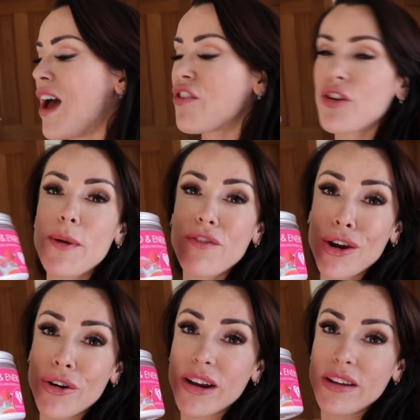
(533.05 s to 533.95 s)
I've stuck my
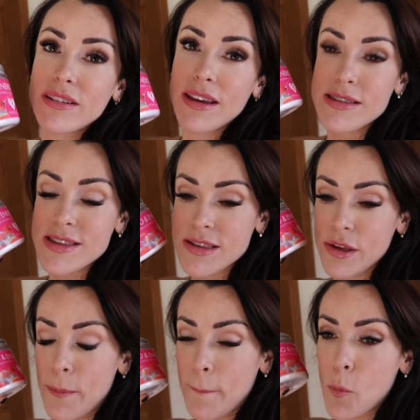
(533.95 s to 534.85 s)
finger in it.
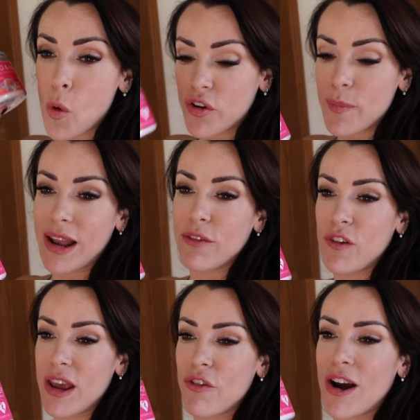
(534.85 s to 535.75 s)
It's watermelon
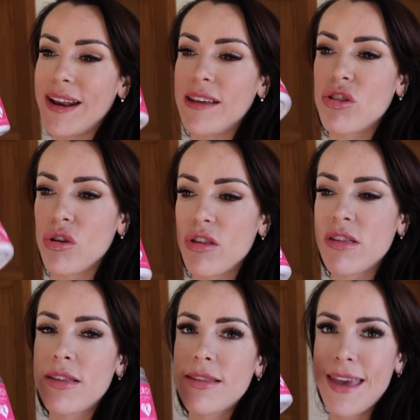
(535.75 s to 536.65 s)
flavor and it
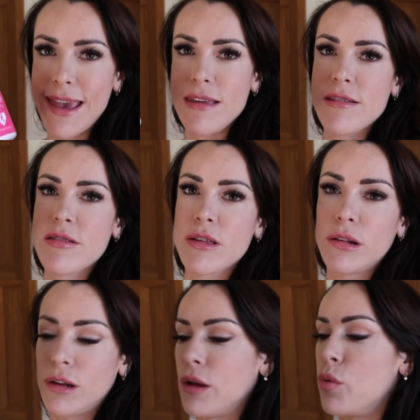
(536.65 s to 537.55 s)
does
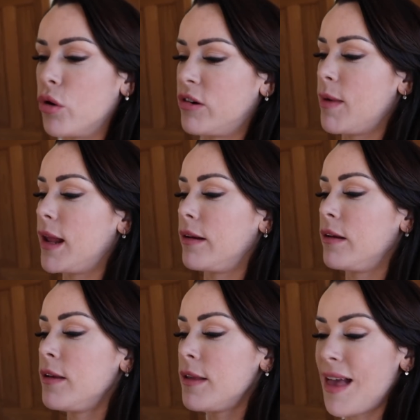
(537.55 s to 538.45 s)
taste like watermelon.